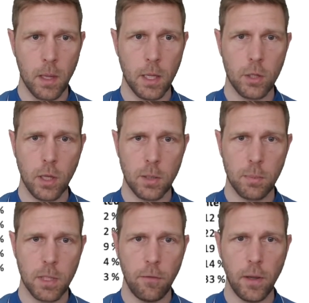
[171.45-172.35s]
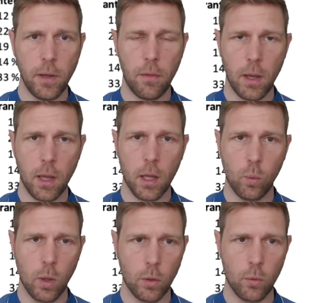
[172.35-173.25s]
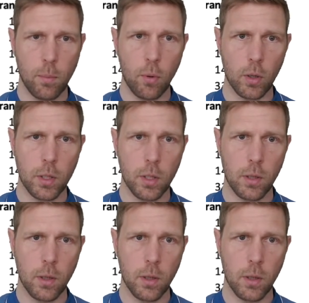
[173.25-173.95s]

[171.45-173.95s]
It's non-specific and they got 1 report.